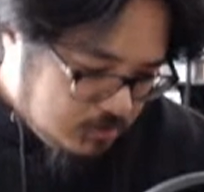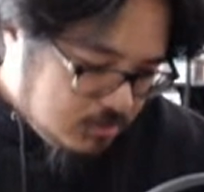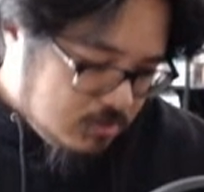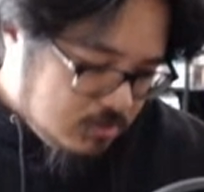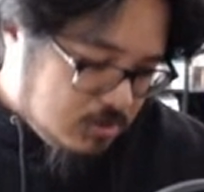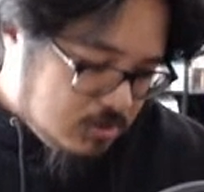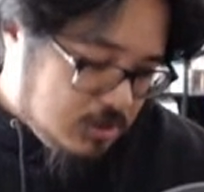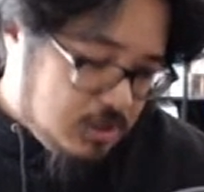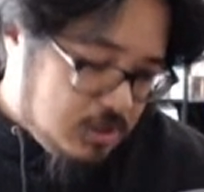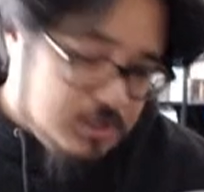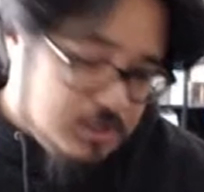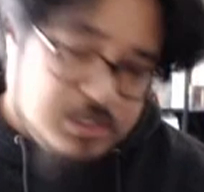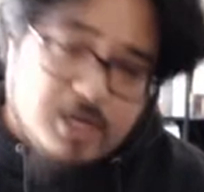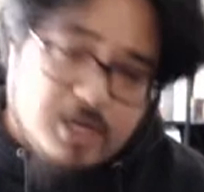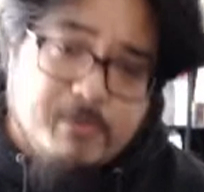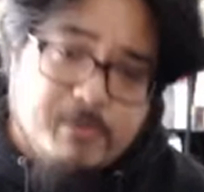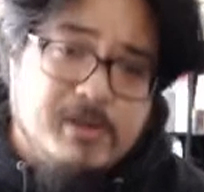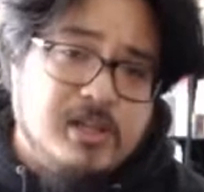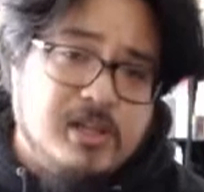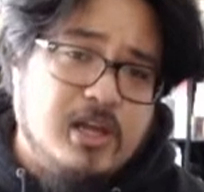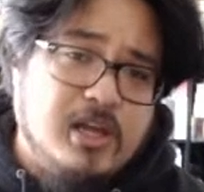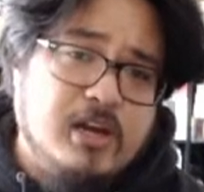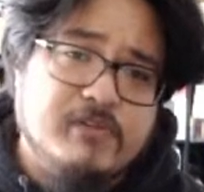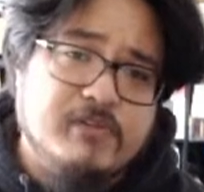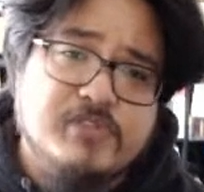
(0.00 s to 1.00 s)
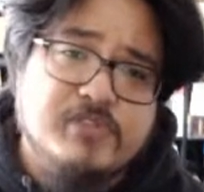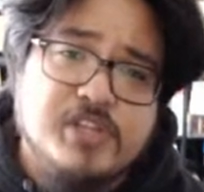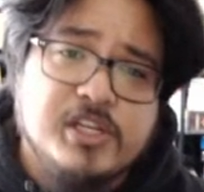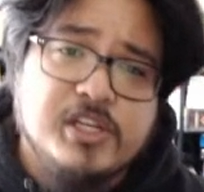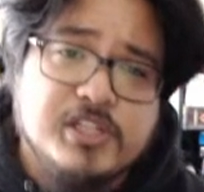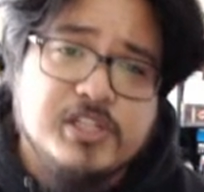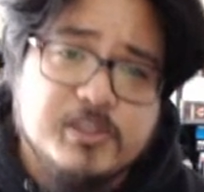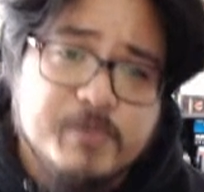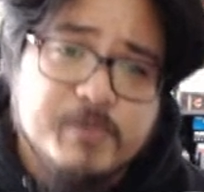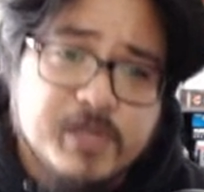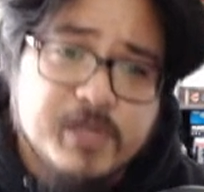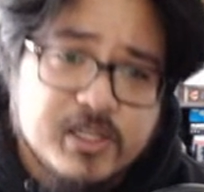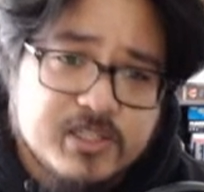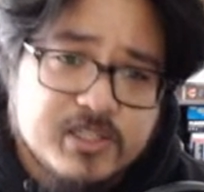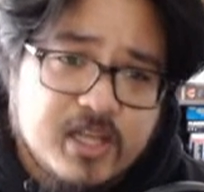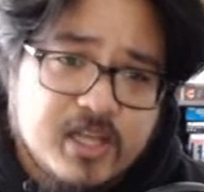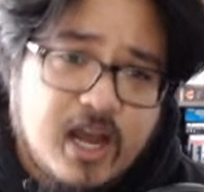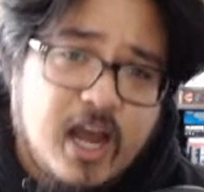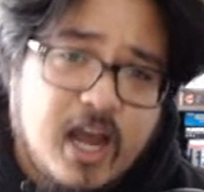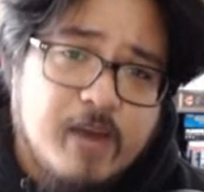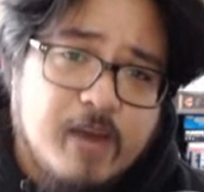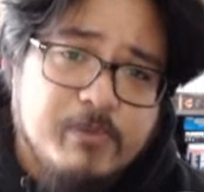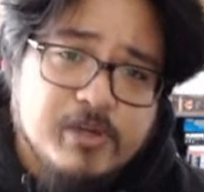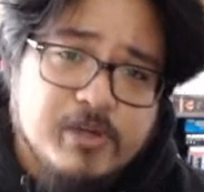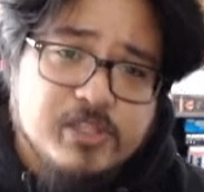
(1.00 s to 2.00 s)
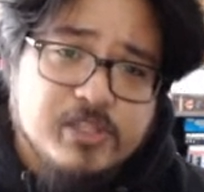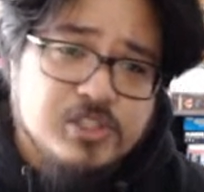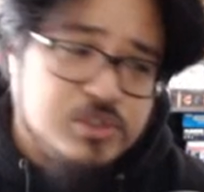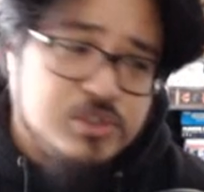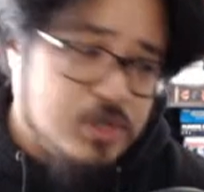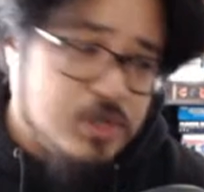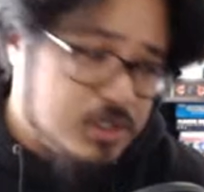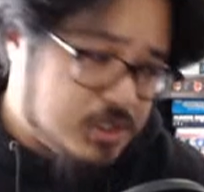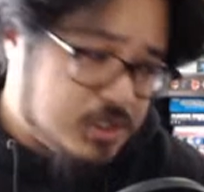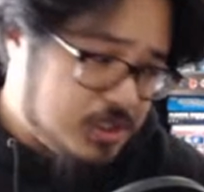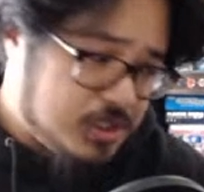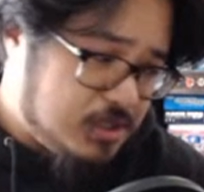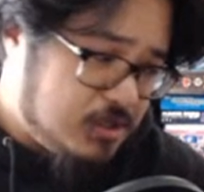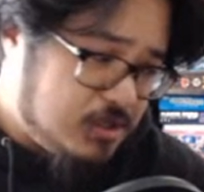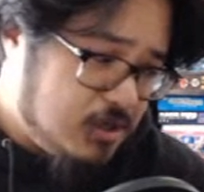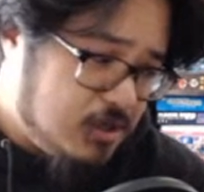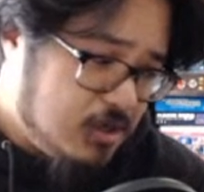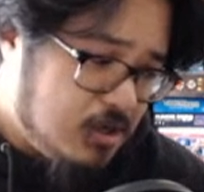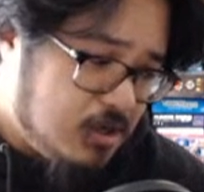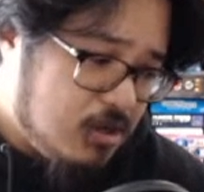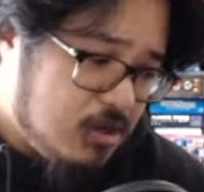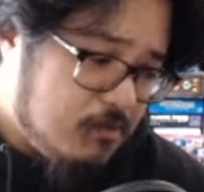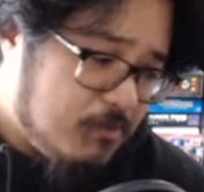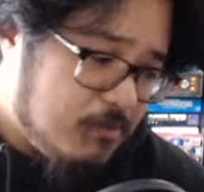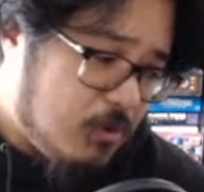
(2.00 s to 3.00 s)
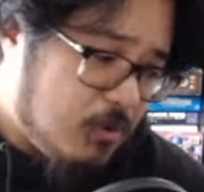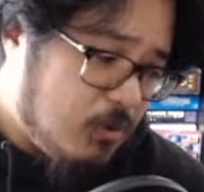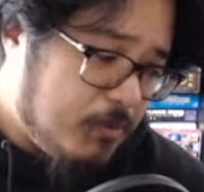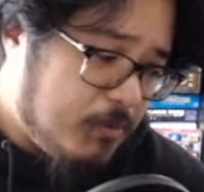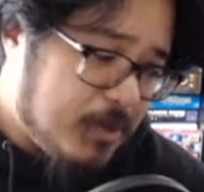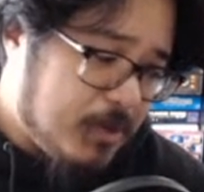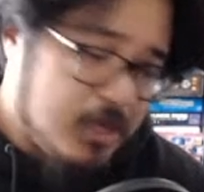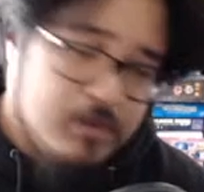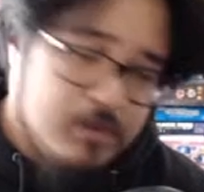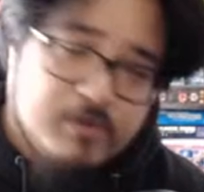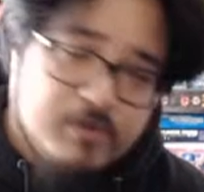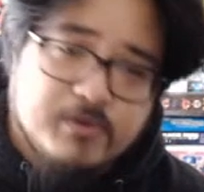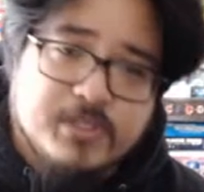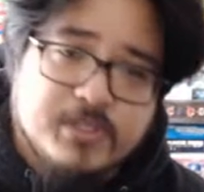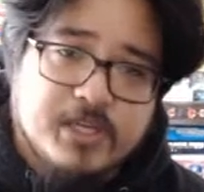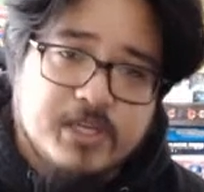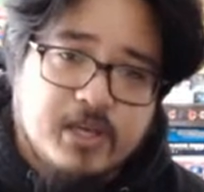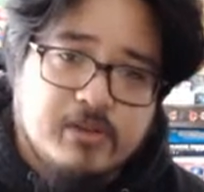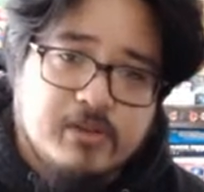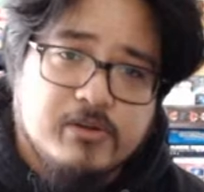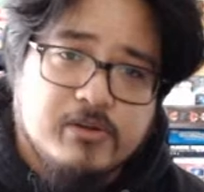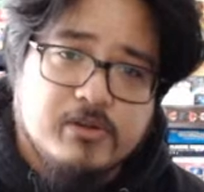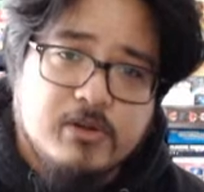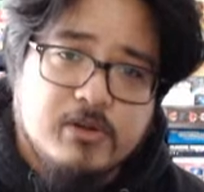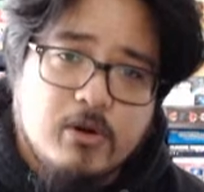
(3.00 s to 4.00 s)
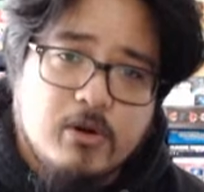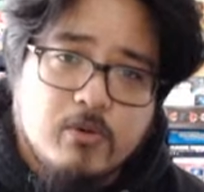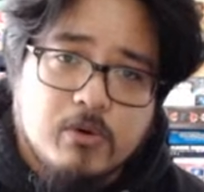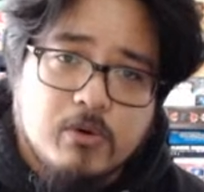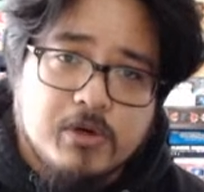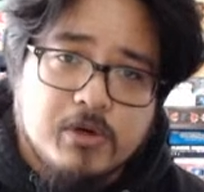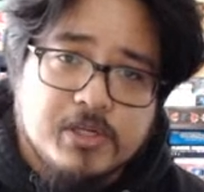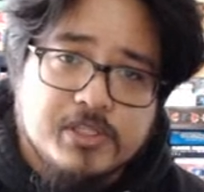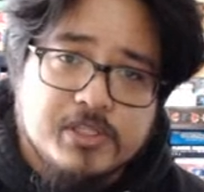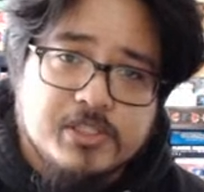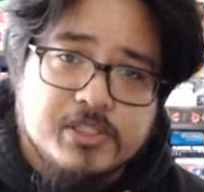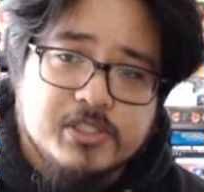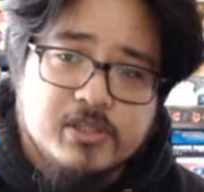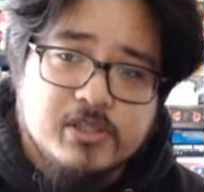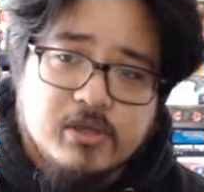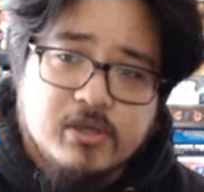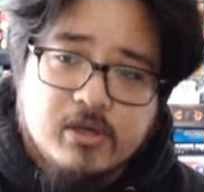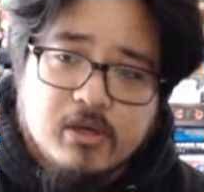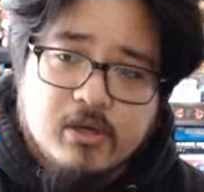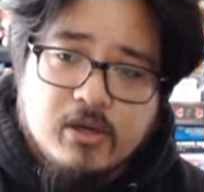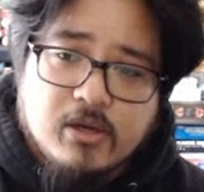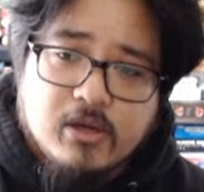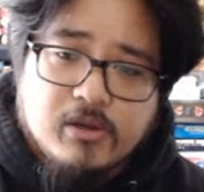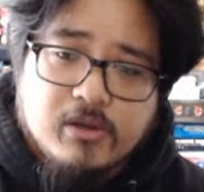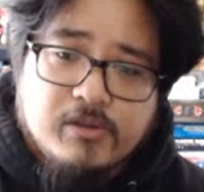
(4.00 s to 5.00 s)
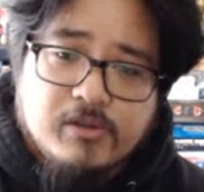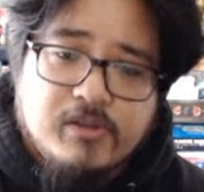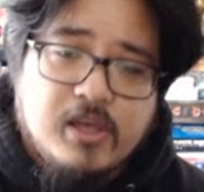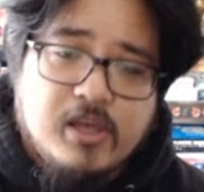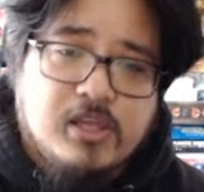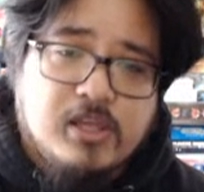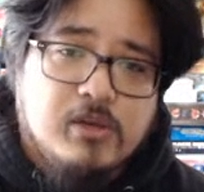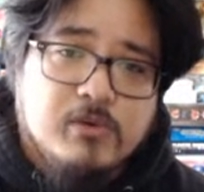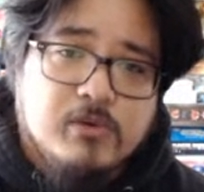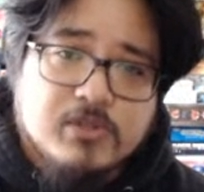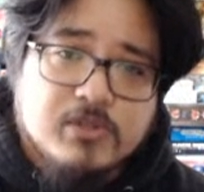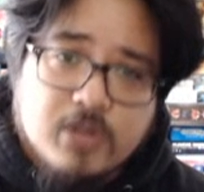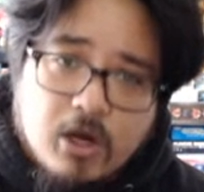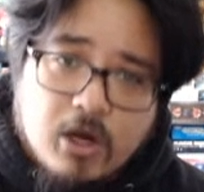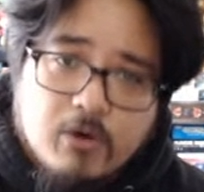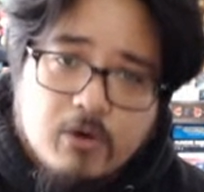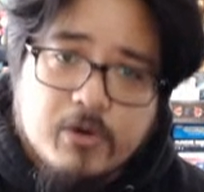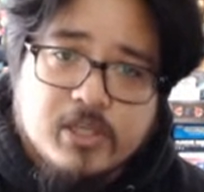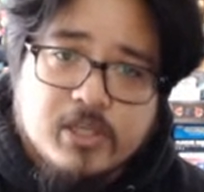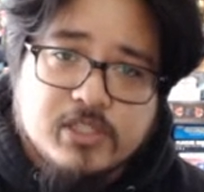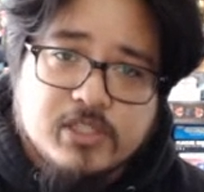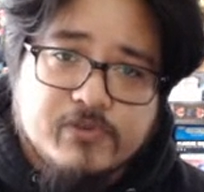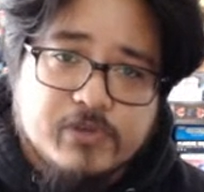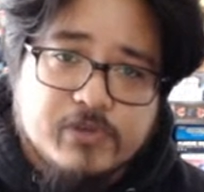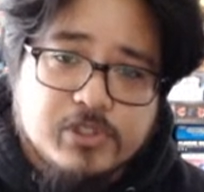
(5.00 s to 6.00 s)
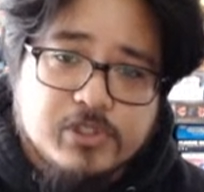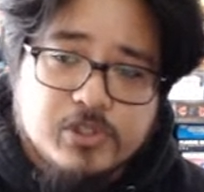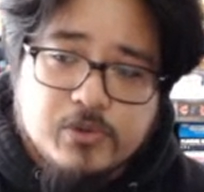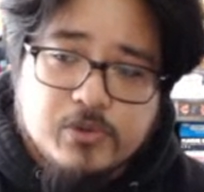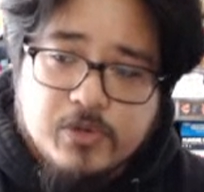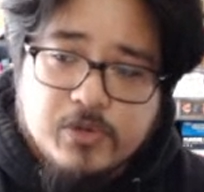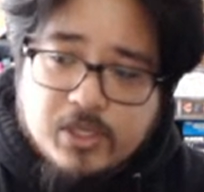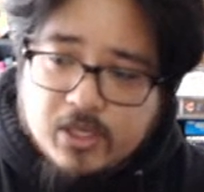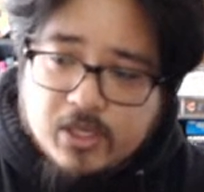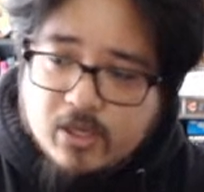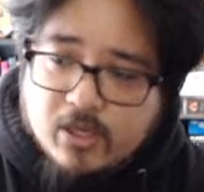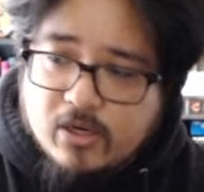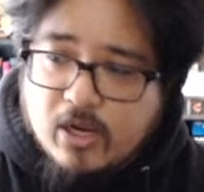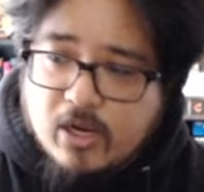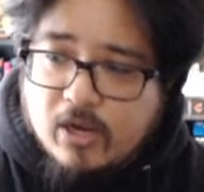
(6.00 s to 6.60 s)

There's going to be a lot of changes because of the hybrid instruction, but we'll make it through together. No worries. Thank you as always for tuning in.